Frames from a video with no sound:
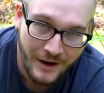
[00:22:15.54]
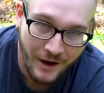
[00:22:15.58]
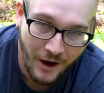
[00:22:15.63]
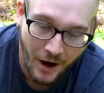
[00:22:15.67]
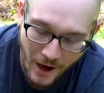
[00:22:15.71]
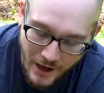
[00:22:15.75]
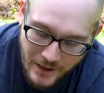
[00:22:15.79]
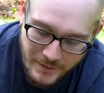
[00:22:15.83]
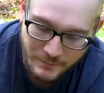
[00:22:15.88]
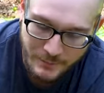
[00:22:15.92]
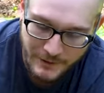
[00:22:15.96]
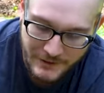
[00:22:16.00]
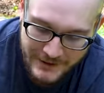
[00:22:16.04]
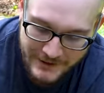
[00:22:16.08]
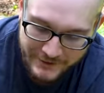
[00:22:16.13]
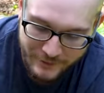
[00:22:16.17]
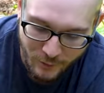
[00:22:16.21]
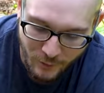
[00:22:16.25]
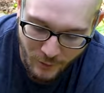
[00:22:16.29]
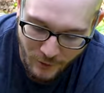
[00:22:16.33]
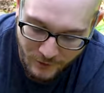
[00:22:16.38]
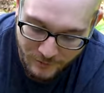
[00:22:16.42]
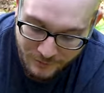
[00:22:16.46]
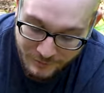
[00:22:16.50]

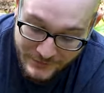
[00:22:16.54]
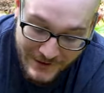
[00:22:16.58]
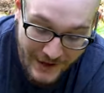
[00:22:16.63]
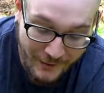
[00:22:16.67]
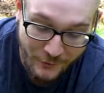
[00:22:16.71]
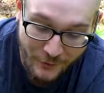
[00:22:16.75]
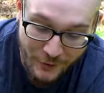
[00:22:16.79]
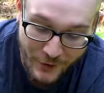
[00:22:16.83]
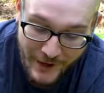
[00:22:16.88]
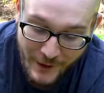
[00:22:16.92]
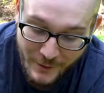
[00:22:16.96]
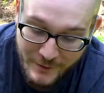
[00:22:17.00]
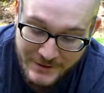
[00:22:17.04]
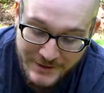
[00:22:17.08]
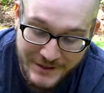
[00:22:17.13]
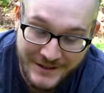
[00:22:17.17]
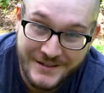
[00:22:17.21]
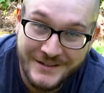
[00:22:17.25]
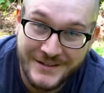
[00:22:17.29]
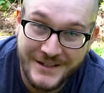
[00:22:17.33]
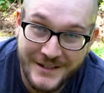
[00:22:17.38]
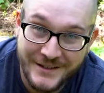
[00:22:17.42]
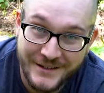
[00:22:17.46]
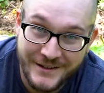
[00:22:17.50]
Unbelievable. Never thought I was gonna
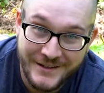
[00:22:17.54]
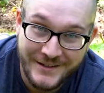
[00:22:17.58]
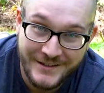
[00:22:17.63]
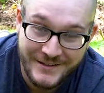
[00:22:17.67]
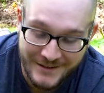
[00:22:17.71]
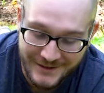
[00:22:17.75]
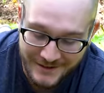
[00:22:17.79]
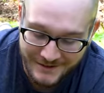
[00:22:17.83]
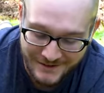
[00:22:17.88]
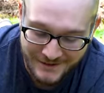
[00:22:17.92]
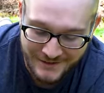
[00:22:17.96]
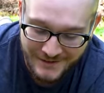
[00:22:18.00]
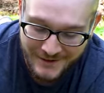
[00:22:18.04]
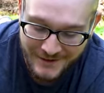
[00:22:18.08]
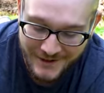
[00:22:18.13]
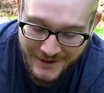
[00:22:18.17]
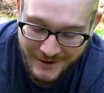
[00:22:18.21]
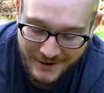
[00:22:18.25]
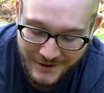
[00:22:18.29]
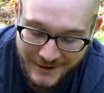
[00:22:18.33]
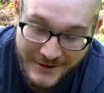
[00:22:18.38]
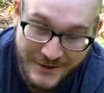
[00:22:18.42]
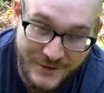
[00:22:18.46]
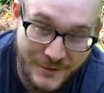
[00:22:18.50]
see these and
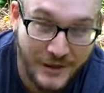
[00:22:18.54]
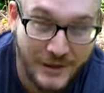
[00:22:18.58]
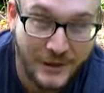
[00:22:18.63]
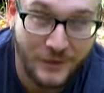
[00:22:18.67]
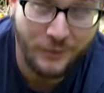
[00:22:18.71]
here it is right